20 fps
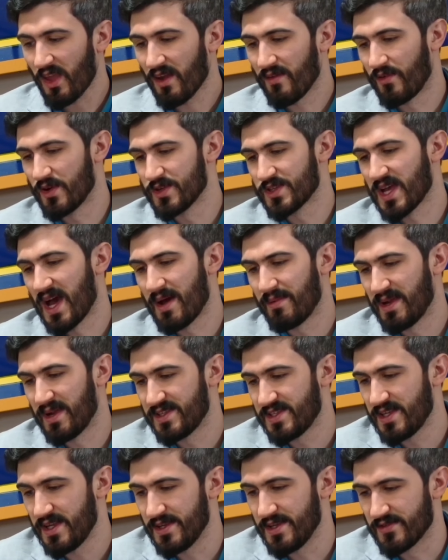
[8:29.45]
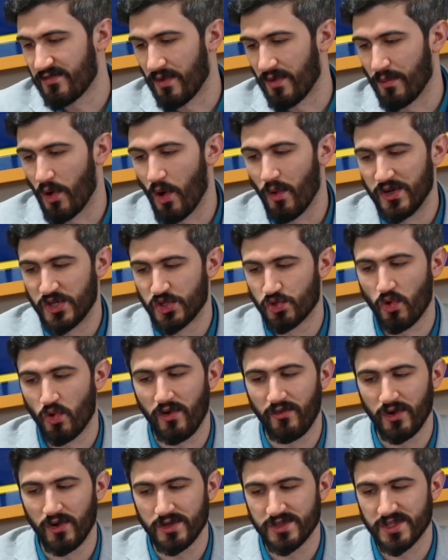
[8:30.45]
First comment I see is from Owen
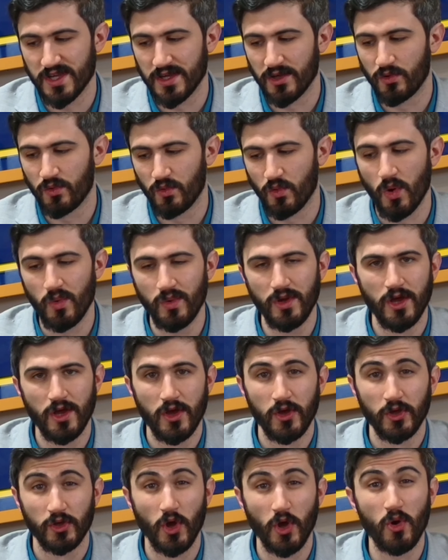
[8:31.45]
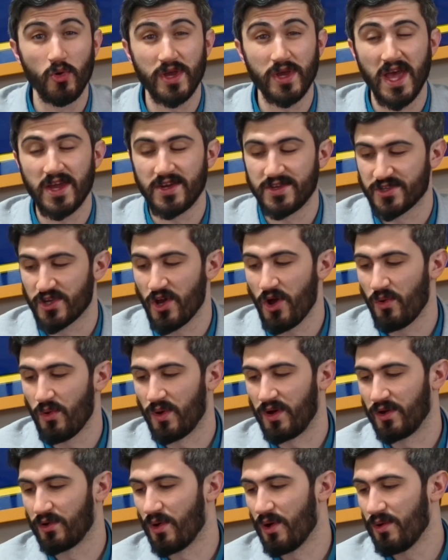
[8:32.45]
Schwarber saying, quote, "Go Candace, go,"
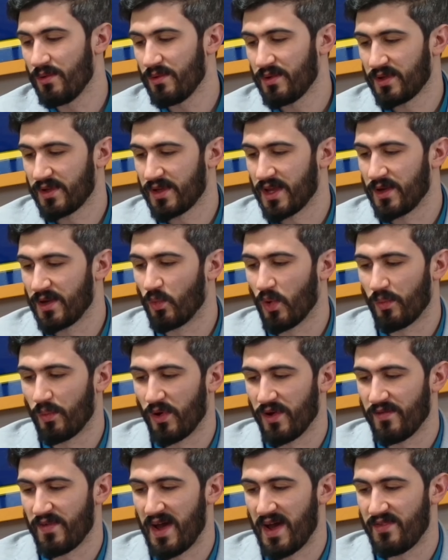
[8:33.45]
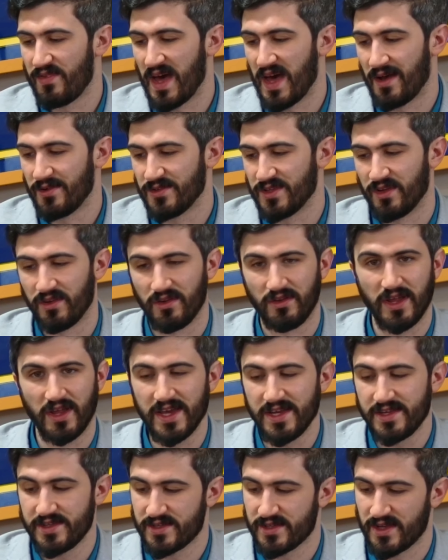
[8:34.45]
unquote, getting 1.5 thousand
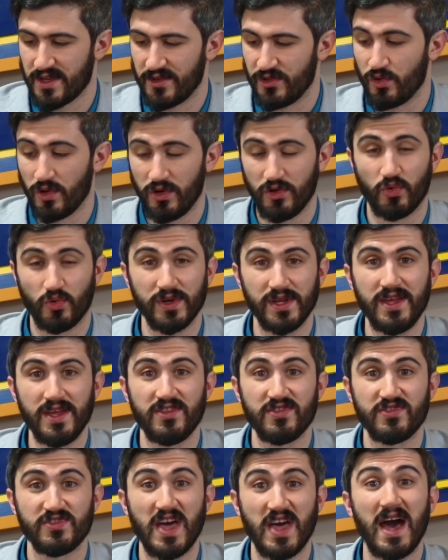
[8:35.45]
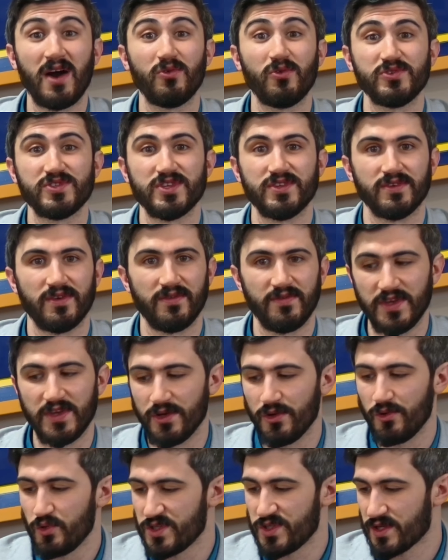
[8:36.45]
likes and 228,000
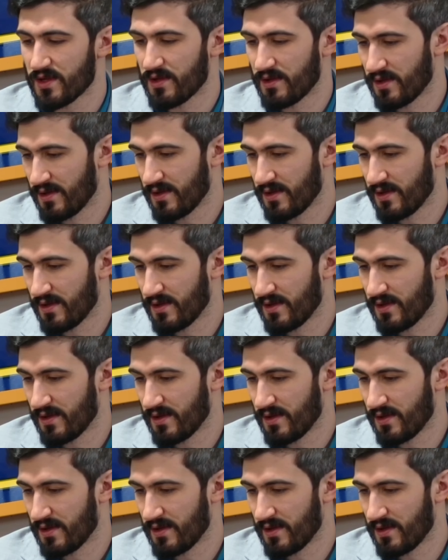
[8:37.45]
views.